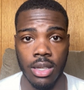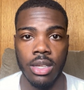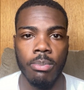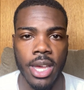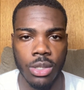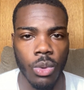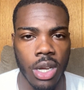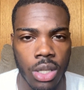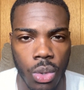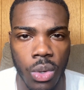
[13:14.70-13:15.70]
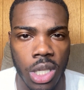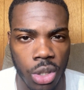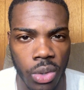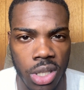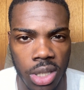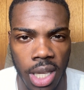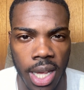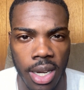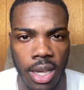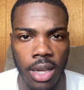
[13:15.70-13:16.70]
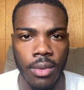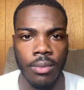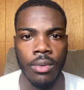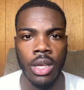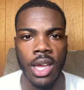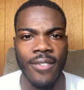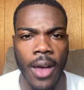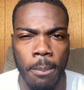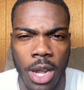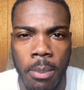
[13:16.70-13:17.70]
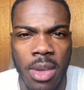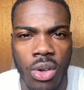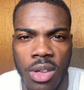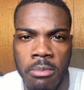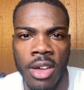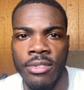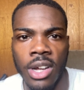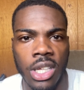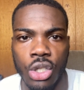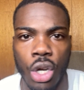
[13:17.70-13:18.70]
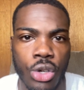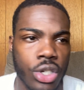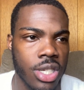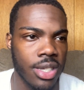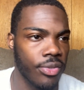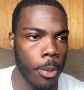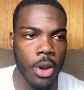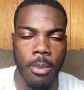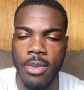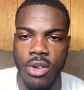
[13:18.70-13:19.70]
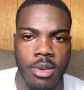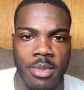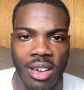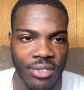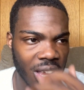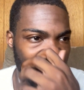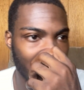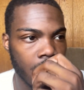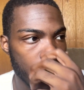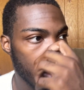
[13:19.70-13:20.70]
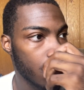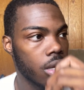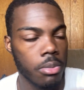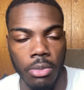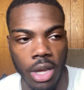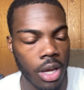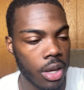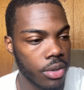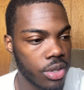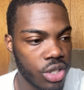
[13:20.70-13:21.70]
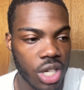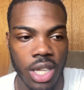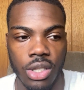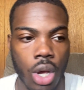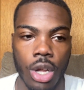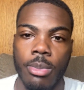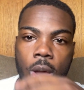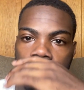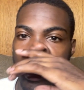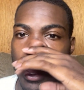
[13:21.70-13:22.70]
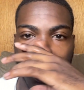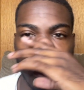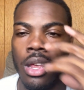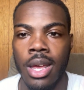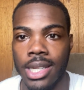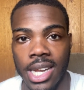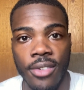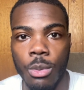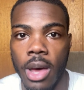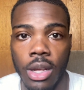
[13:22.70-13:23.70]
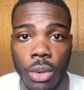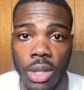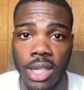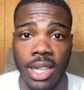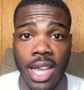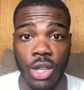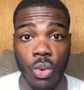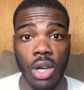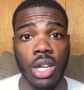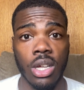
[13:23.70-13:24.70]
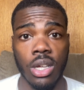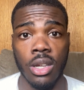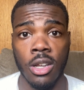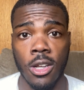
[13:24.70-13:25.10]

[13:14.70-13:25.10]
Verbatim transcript: The best way to do it is Christianity. If I put a million motherfucking churches, if I put a million motherfucking uh, shit talking about God, then everybody gonna think that they doing good.